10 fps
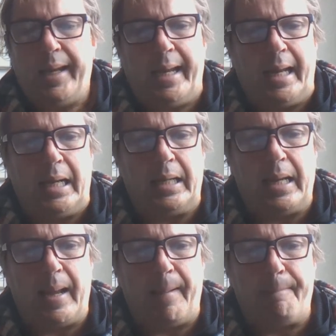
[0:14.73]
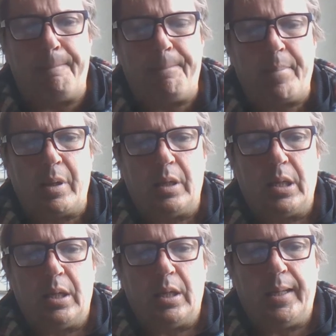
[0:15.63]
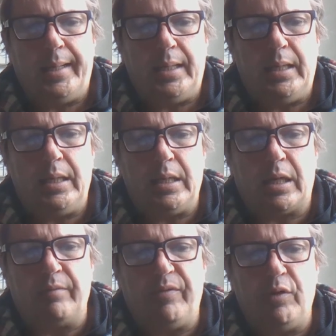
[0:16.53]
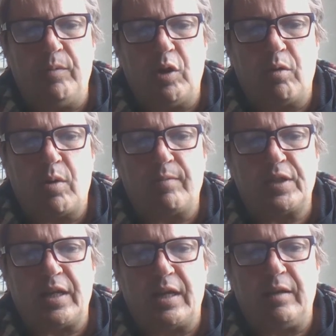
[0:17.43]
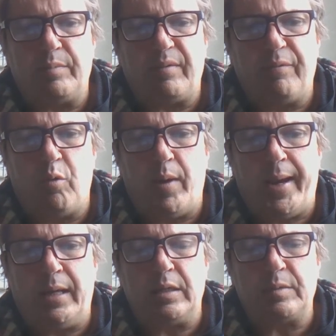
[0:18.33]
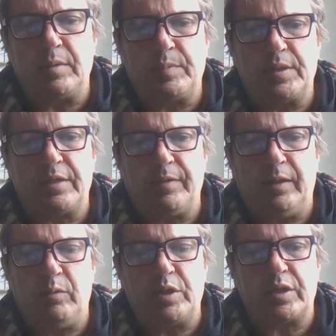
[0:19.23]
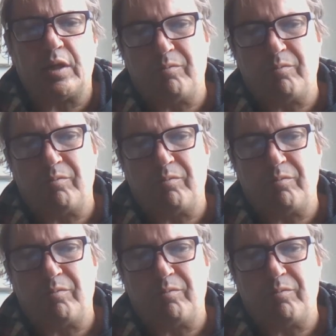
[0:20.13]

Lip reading: and he confirmed a lot of what I've seen beforehand. I mean, specifically, we'll just kind